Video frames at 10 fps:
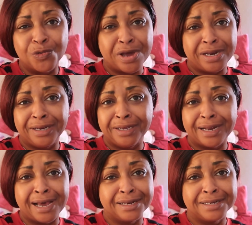ready to
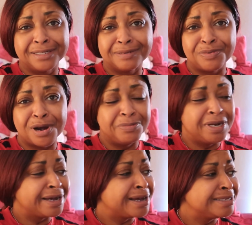get out of this
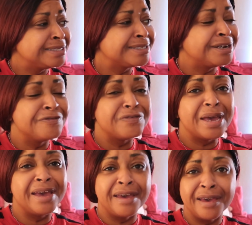apartment. I got stuff
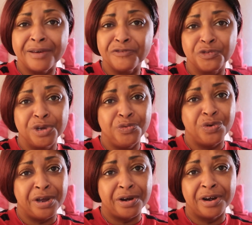
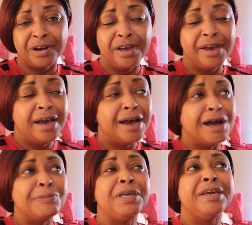everywhere.
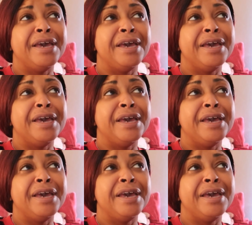I mean